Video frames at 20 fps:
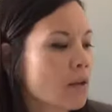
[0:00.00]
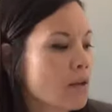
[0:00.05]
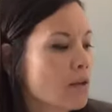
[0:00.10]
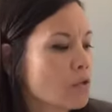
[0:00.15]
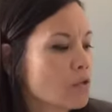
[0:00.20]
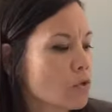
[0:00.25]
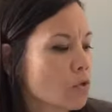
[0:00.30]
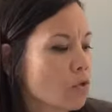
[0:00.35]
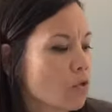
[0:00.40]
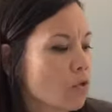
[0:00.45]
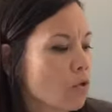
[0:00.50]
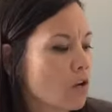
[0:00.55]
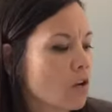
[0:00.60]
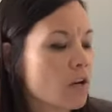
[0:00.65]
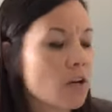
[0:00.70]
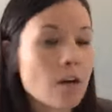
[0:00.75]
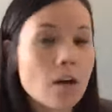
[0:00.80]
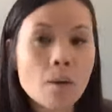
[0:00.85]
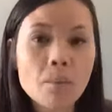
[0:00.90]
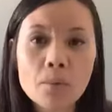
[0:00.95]
So
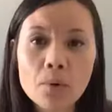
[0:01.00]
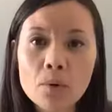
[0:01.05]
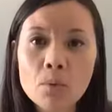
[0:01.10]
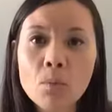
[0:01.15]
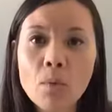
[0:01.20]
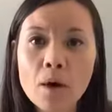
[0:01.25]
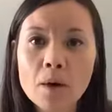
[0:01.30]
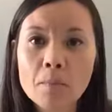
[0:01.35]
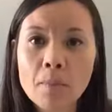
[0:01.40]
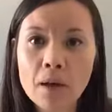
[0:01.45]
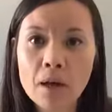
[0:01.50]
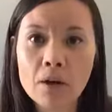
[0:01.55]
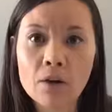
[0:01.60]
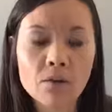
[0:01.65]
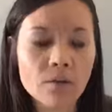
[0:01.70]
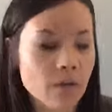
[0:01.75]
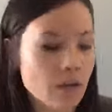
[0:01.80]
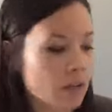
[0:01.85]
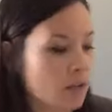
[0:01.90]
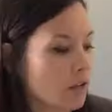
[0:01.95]
number one pair
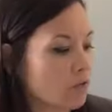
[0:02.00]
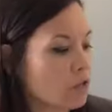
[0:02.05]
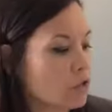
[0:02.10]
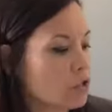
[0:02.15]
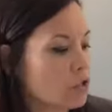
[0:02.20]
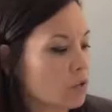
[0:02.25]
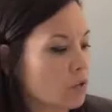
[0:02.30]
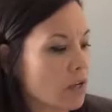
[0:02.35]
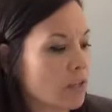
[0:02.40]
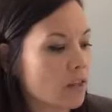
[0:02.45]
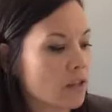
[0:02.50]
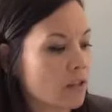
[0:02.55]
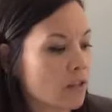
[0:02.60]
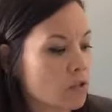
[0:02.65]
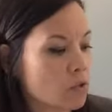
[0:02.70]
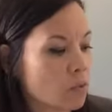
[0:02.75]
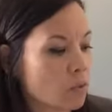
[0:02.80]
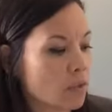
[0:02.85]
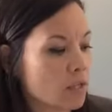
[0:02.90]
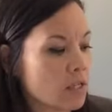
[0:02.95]
that I love to do, and I think
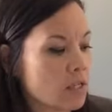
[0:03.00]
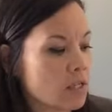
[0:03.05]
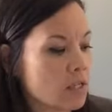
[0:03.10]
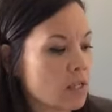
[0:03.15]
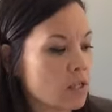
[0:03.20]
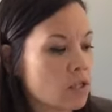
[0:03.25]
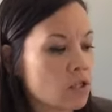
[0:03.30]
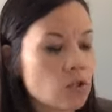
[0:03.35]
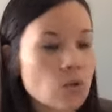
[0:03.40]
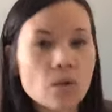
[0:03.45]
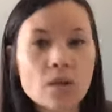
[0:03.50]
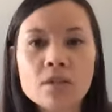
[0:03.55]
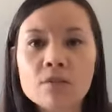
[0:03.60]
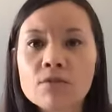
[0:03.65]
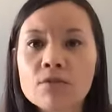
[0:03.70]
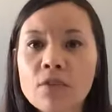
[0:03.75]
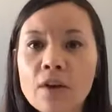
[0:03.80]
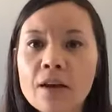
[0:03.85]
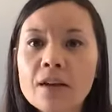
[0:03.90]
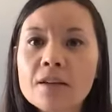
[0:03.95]
that's really easy to do, is
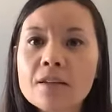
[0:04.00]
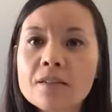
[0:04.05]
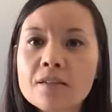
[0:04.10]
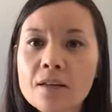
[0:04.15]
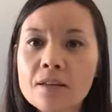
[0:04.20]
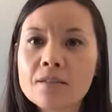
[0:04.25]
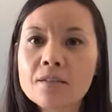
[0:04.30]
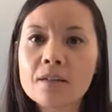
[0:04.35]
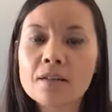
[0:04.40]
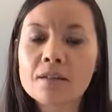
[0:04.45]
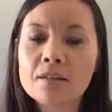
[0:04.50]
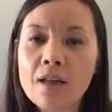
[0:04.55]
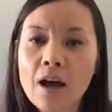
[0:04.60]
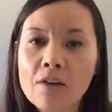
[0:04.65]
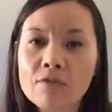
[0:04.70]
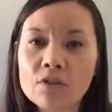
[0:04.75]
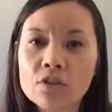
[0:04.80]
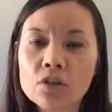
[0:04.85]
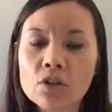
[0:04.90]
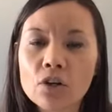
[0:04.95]
frankincense and
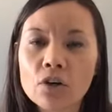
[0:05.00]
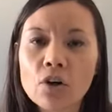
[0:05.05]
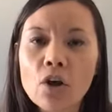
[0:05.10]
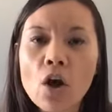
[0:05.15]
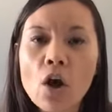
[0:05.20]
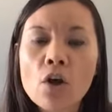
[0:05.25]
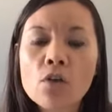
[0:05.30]
lavender.